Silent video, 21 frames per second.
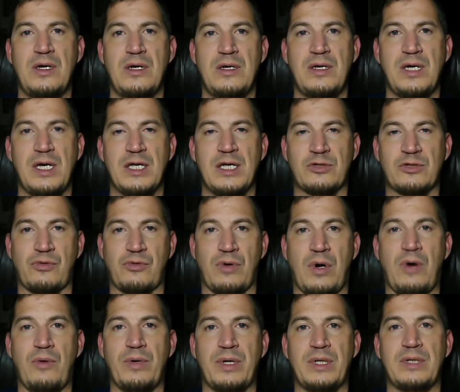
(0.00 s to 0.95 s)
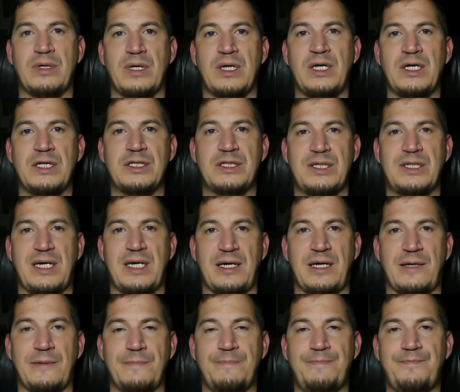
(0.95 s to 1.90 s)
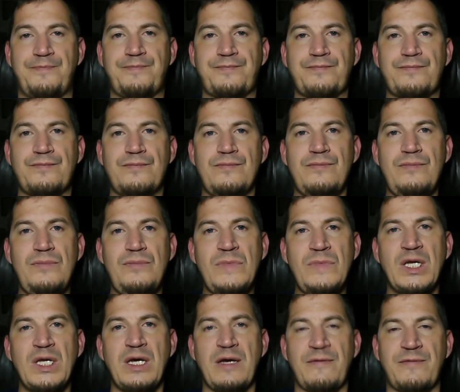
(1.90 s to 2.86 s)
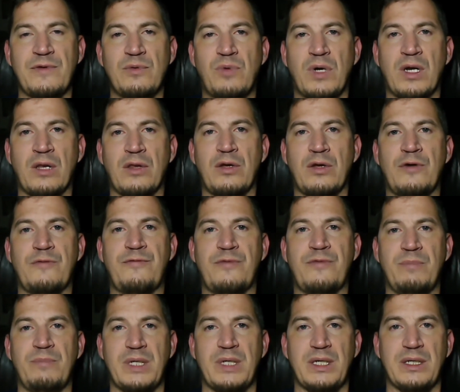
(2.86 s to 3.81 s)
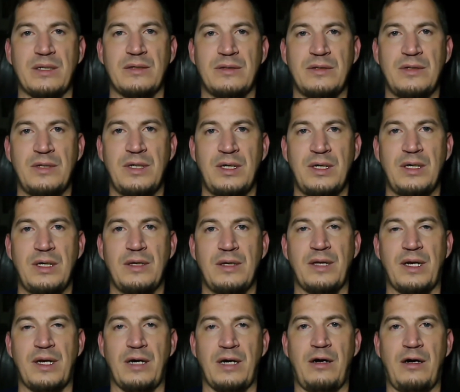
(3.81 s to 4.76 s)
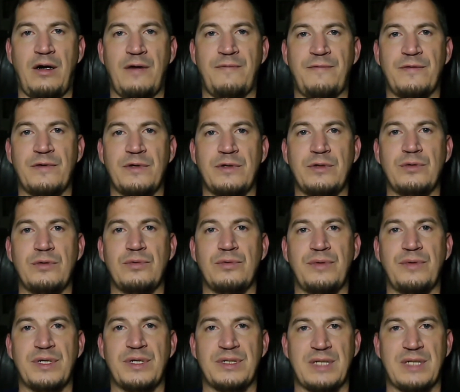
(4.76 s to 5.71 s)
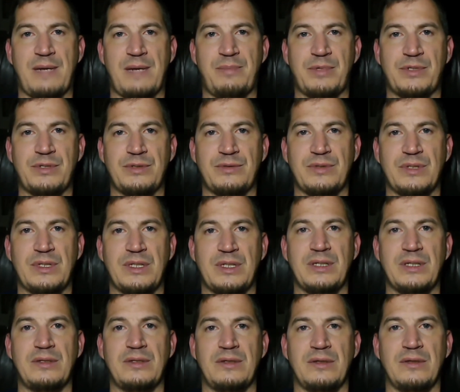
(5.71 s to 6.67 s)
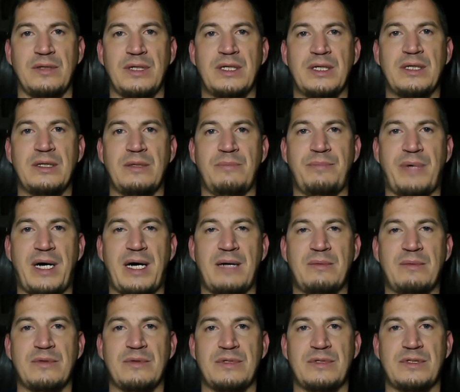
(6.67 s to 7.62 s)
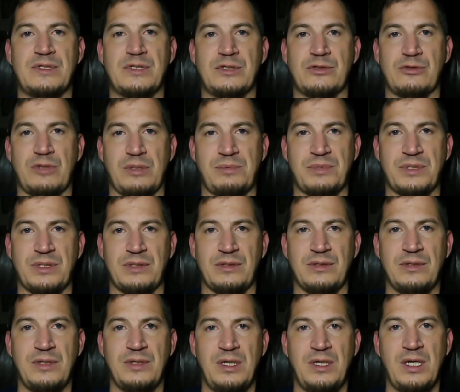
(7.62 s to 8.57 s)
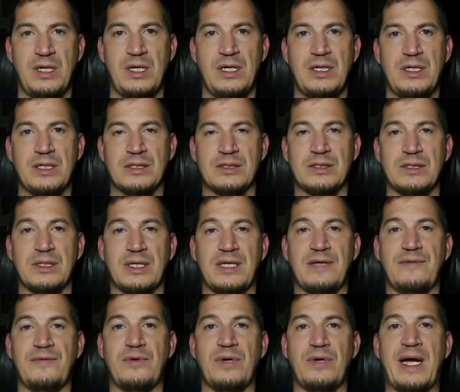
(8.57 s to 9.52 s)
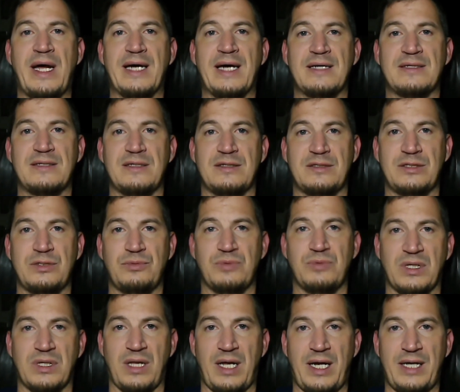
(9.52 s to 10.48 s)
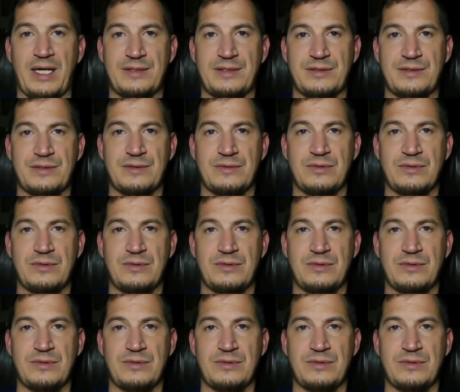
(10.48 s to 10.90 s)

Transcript: It's growing each day. If you want to learn from me, then I offer you this opportunity. The link in the bottom of this description, it's going to give you access to a class.